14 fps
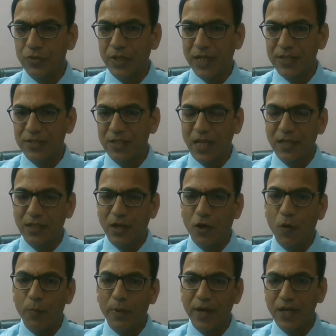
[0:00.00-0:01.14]
can say the
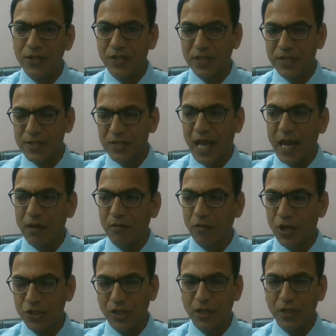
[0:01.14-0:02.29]
operations like
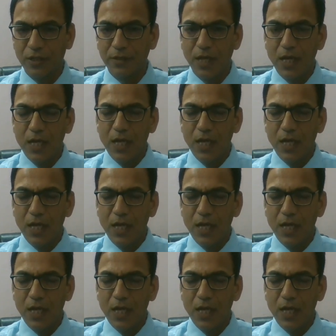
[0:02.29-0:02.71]
crushing,